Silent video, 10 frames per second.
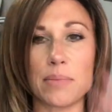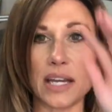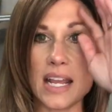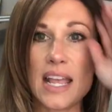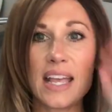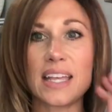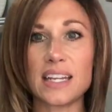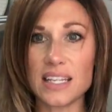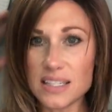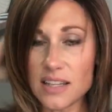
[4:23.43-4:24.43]
But it
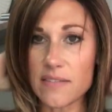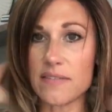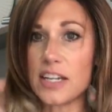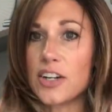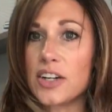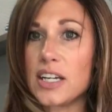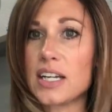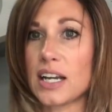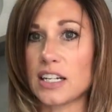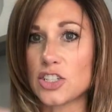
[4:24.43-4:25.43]
is a very
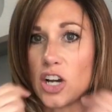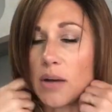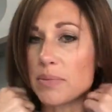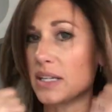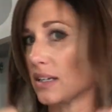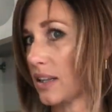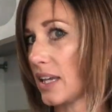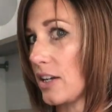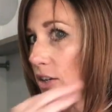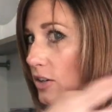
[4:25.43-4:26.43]
kind of choppy to
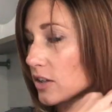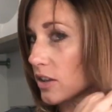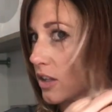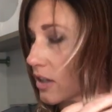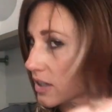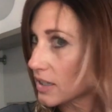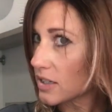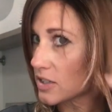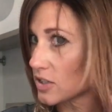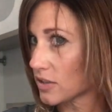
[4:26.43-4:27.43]
layered look,
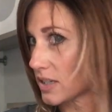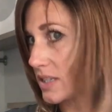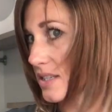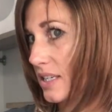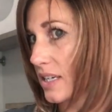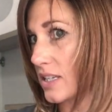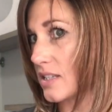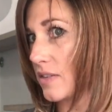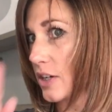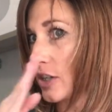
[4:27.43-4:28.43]
as you can see. It's
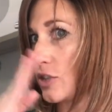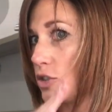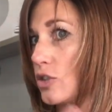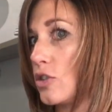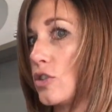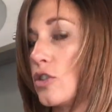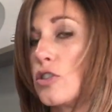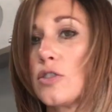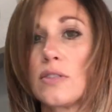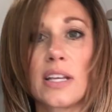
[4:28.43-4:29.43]
very,
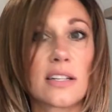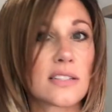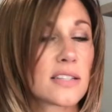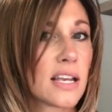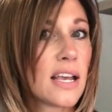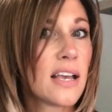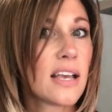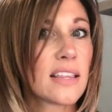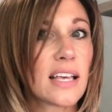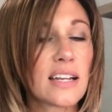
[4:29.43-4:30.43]
that is
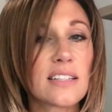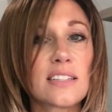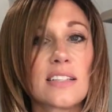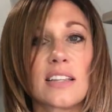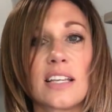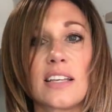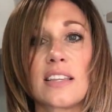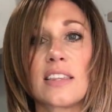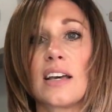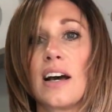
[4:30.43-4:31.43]
that is the length
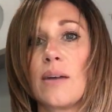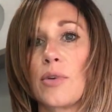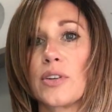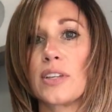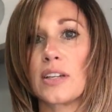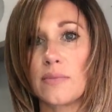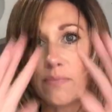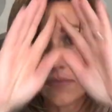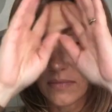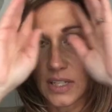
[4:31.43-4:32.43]
um, or the
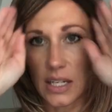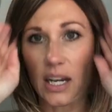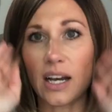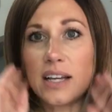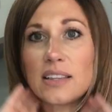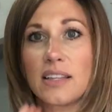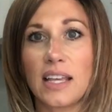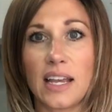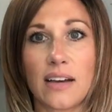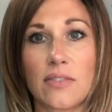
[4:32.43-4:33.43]
the cut that
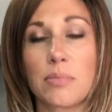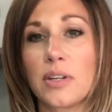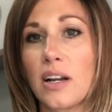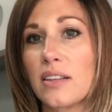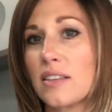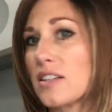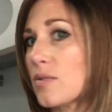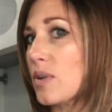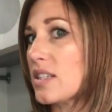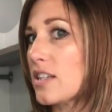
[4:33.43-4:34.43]
they have put on this
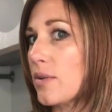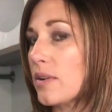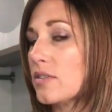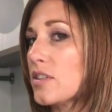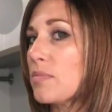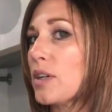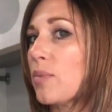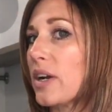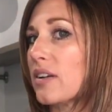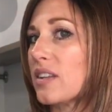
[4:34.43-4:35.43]
one. So just be
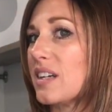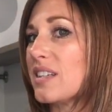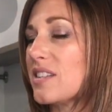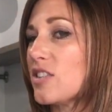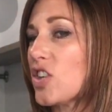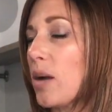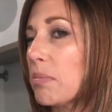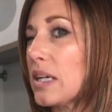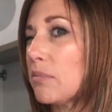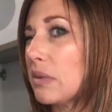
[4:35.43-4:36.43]
aware that it's
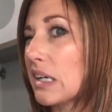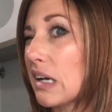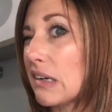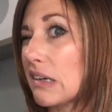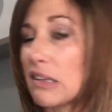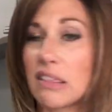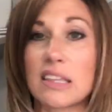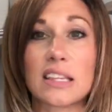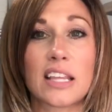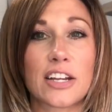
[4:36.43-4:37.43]
choppy, but kind of
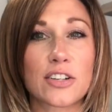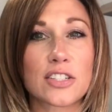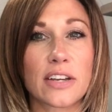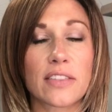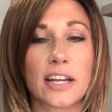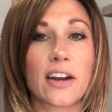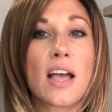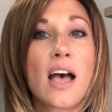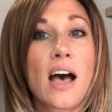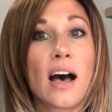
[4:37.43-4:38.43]
thin layers down there.
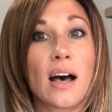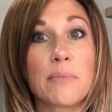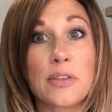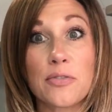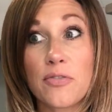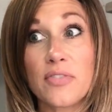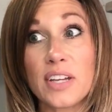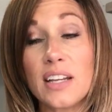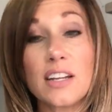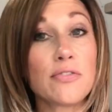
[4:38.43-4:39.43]
Um, the
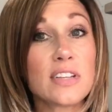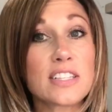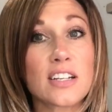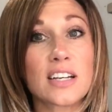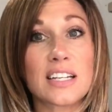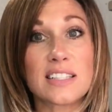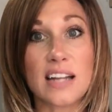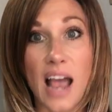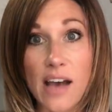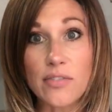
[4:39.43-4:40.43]
fit, if it's good, it's an
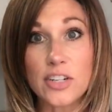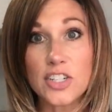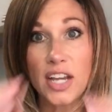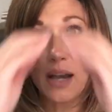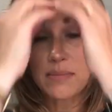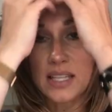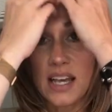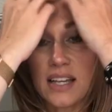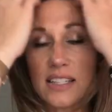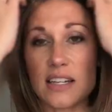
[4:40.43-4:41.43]
average cap
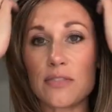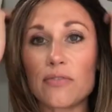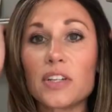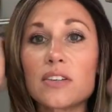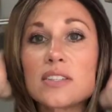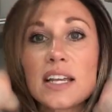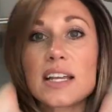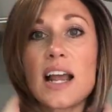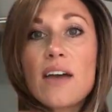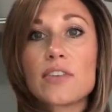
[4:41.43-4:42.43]
size and it feels like an
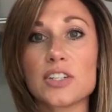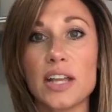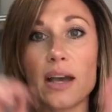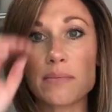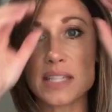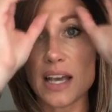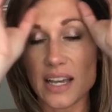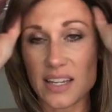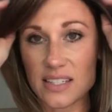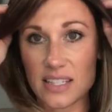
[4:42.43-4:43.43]
average cap
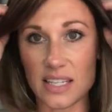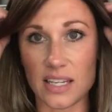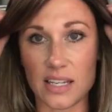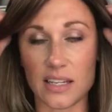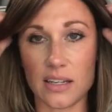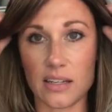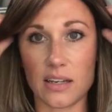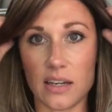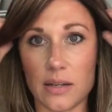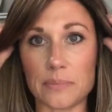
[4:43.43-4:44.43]
size. The
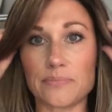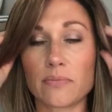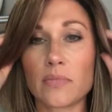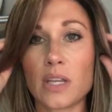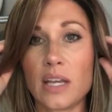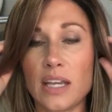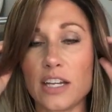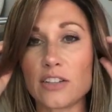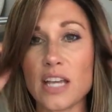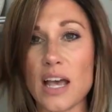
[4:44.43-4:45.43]
um,
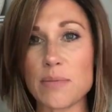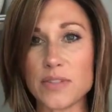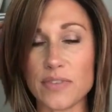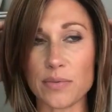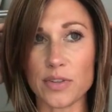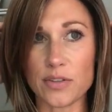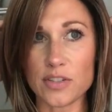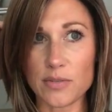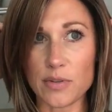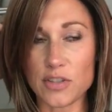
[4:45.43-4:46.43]
ear tabs fit what they're
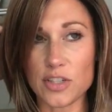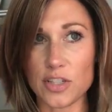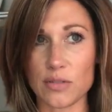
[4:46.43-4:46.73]
supposed to.